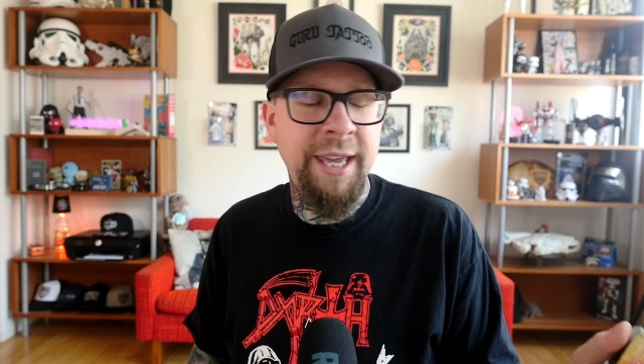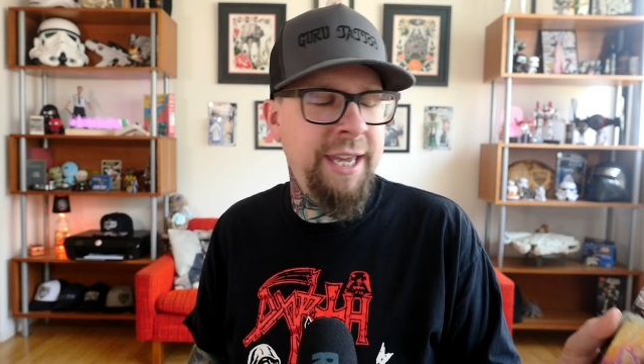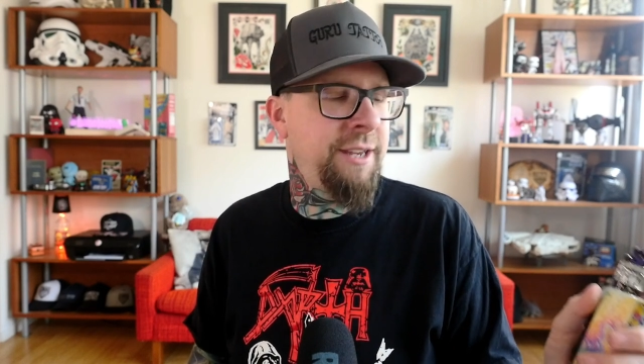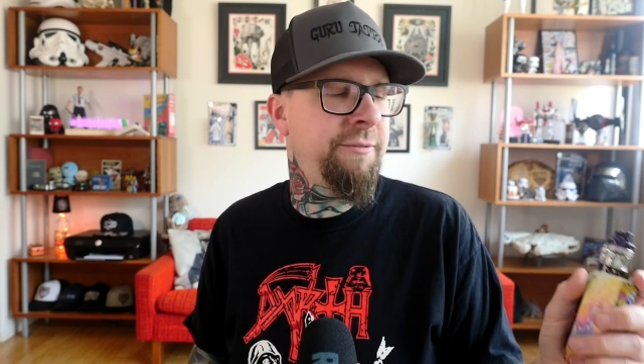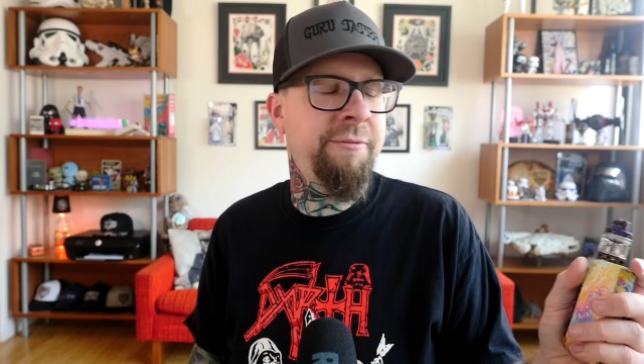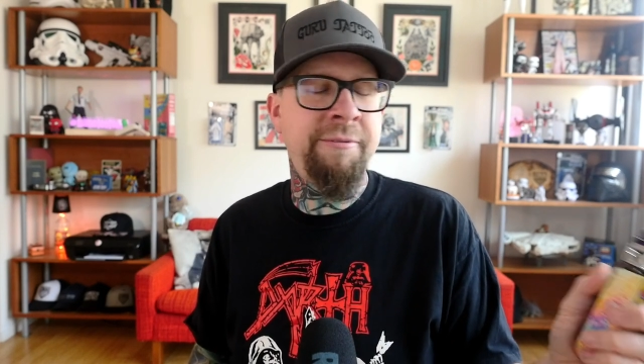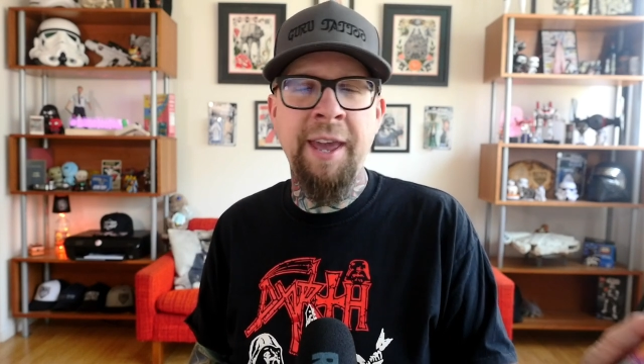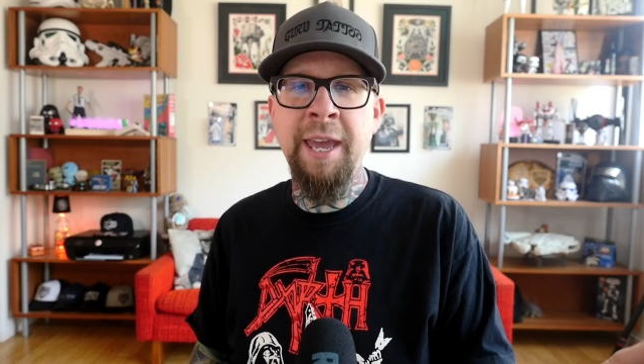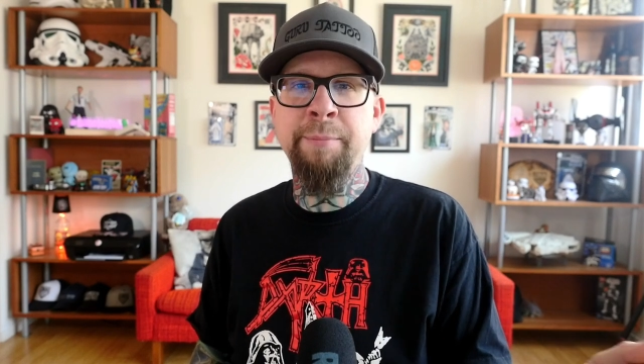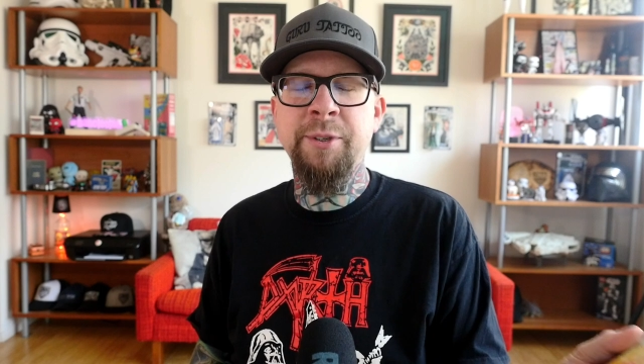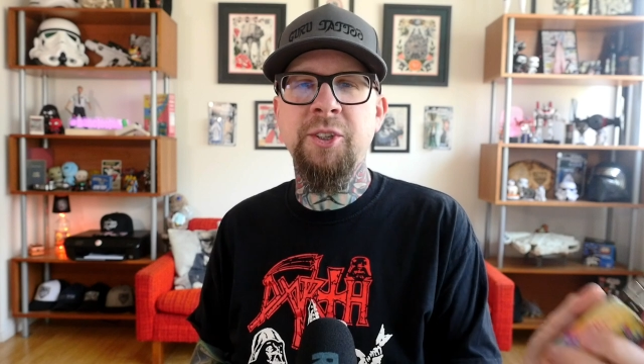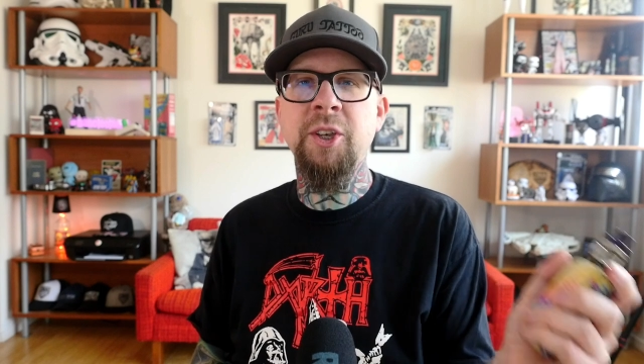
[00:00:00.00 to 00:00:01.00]
it
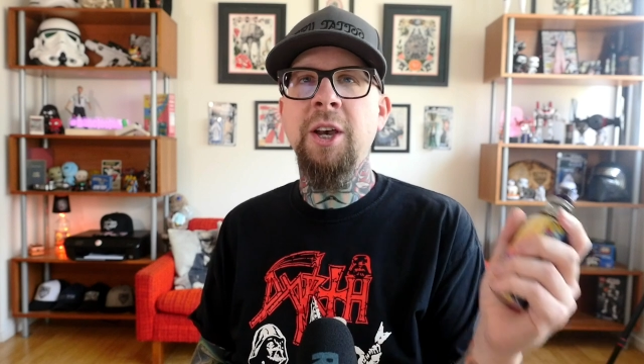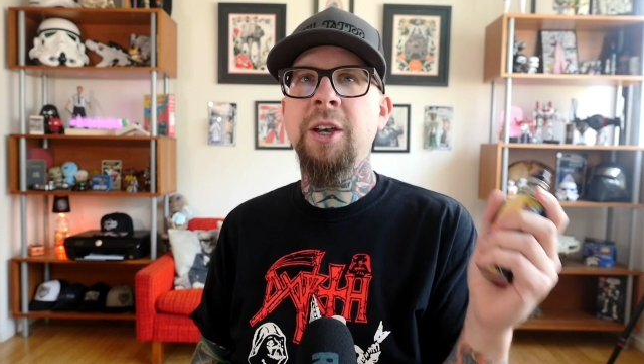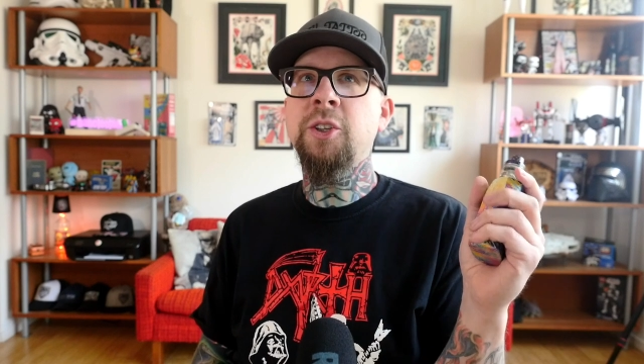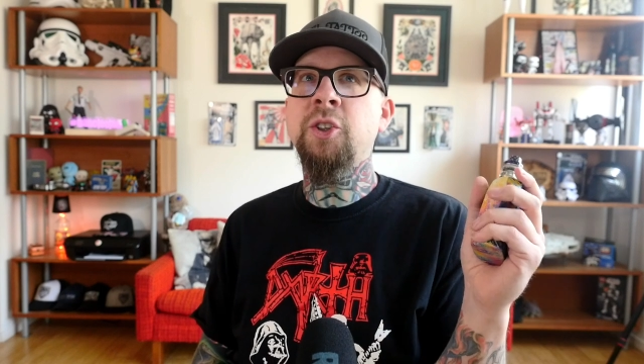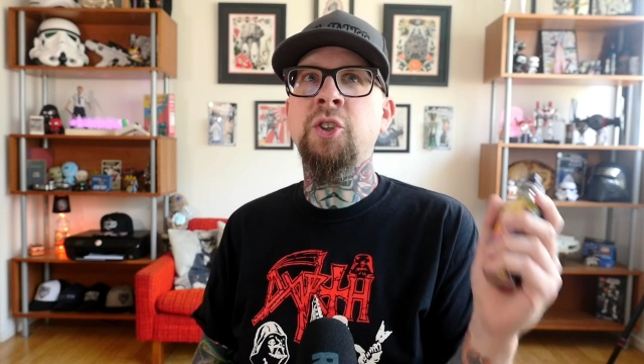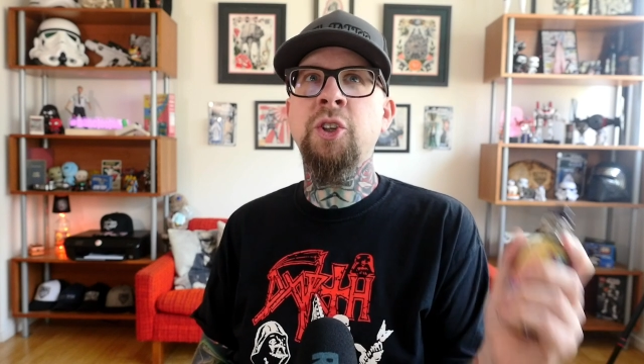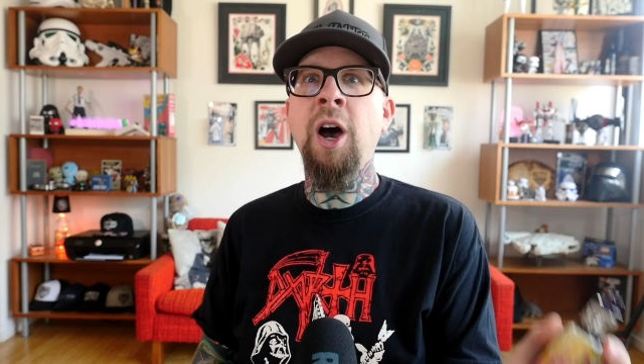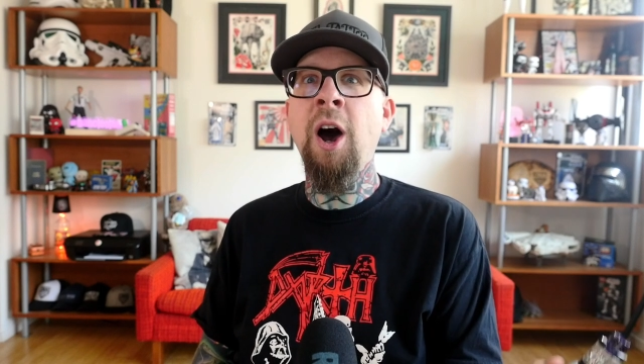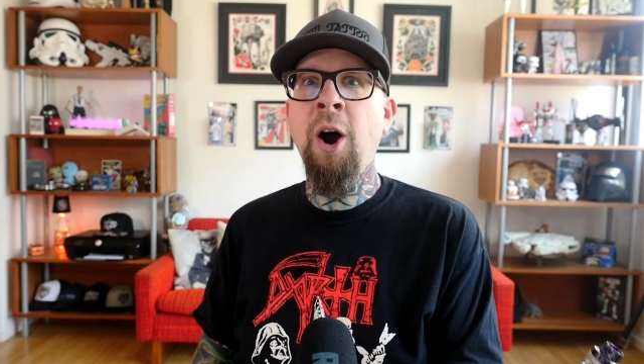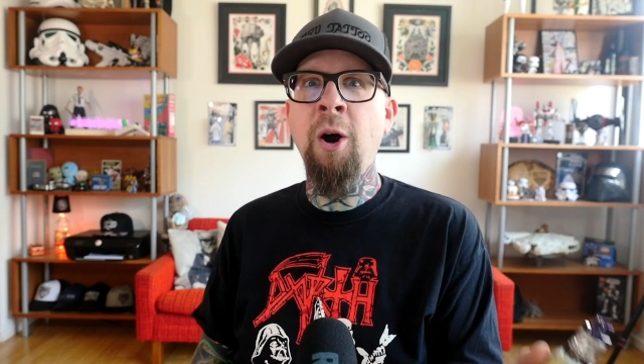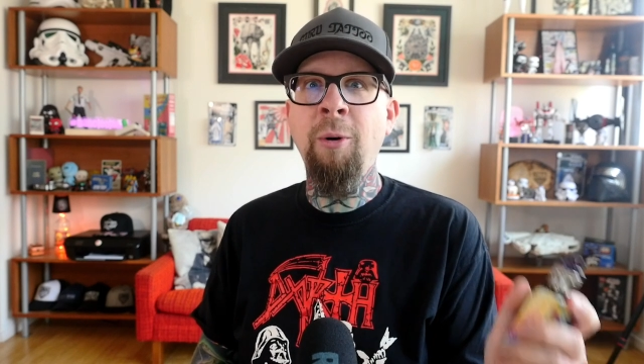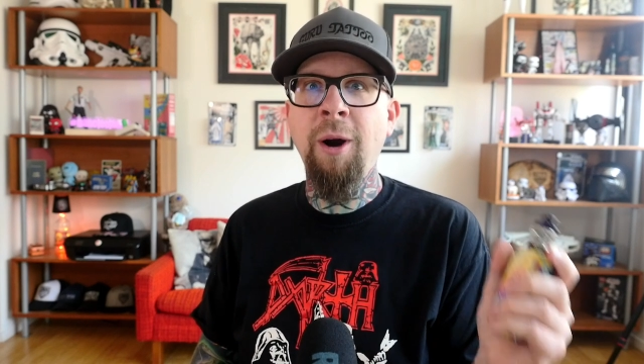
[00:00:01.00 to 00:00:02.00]
vapes
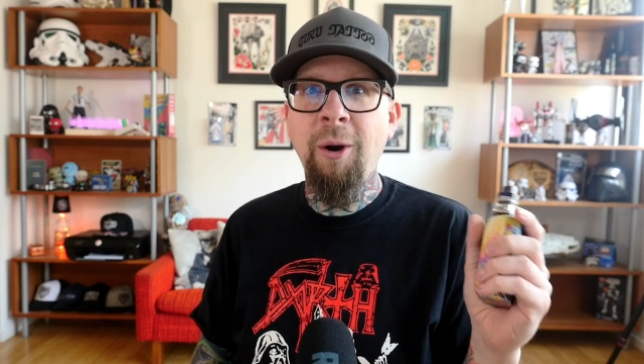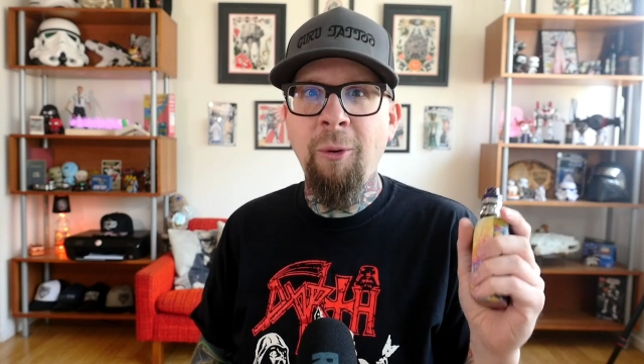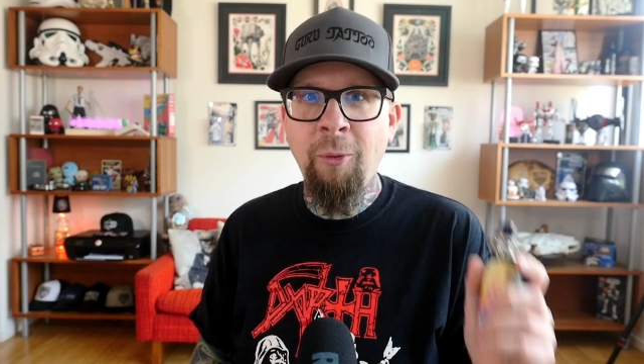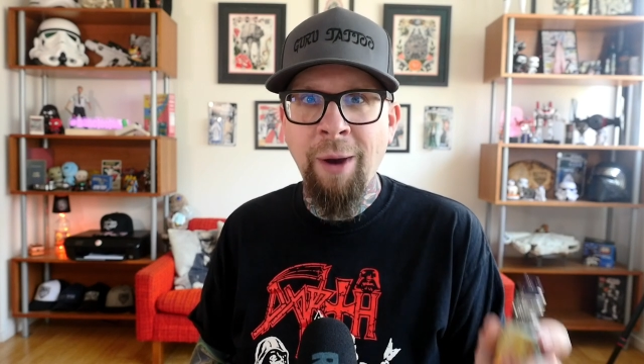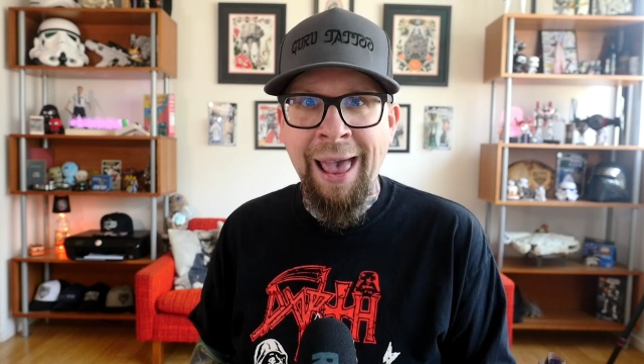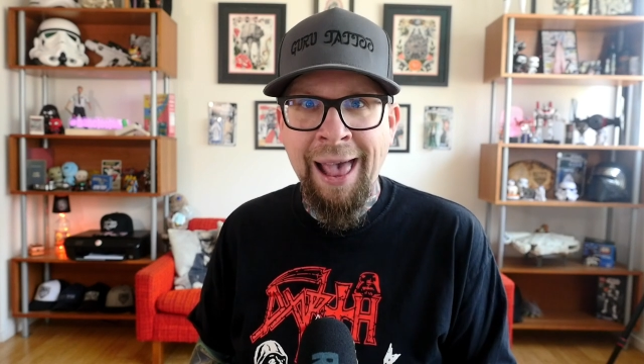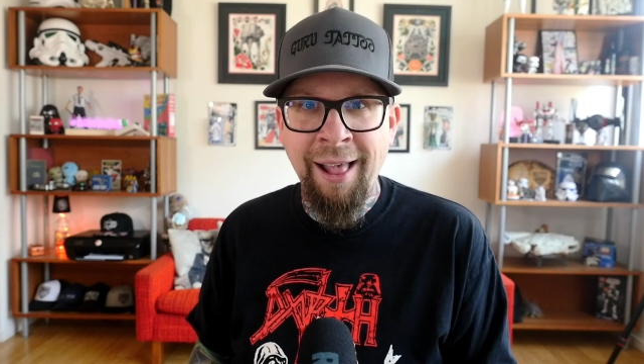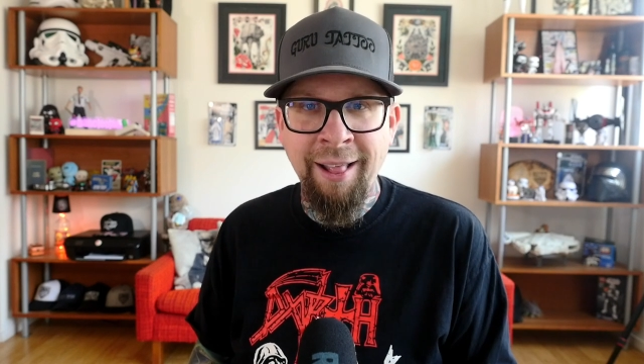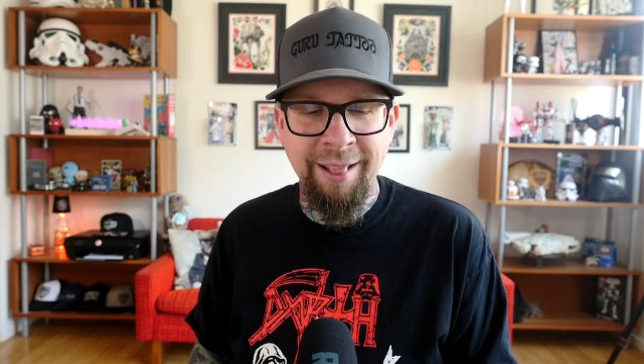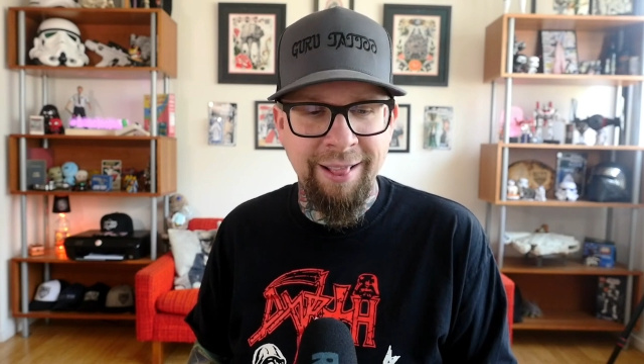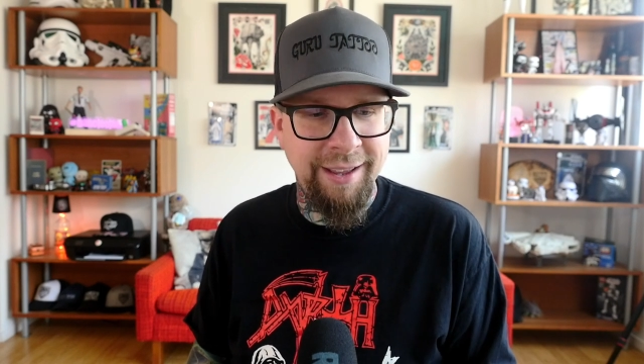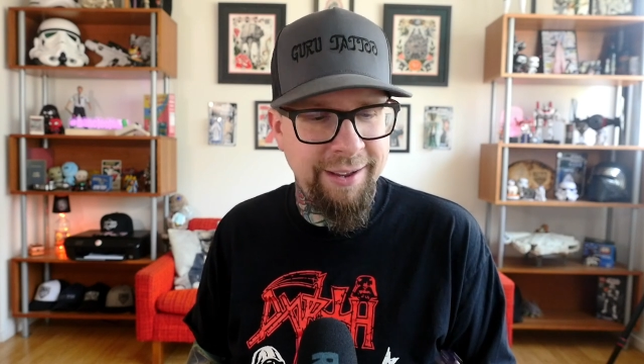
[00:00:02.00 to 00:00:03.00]
so
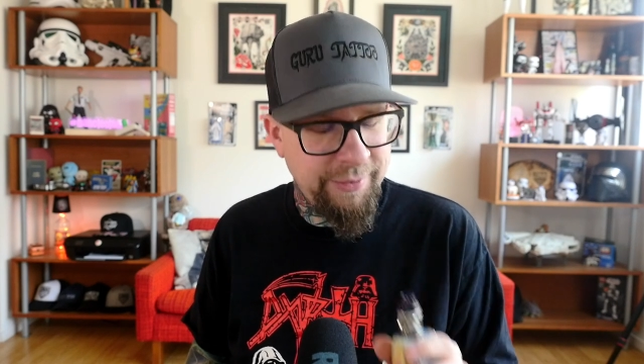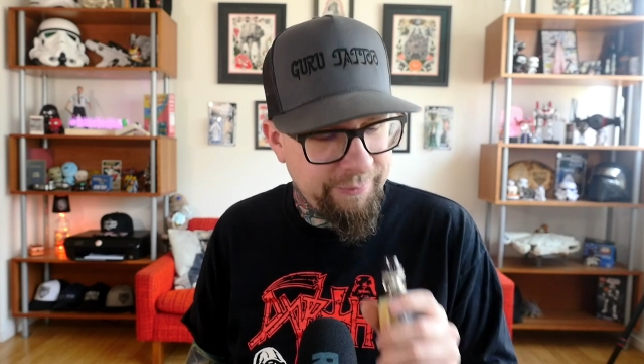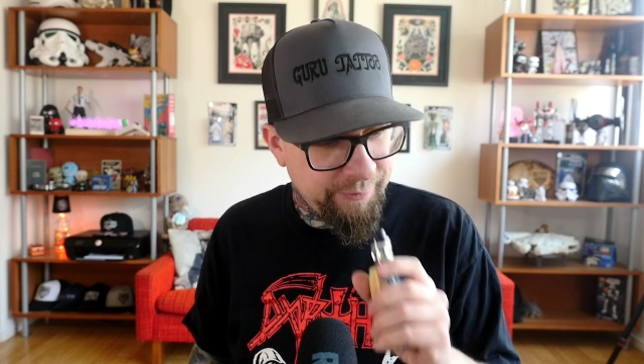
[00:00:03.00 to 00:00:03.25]
well.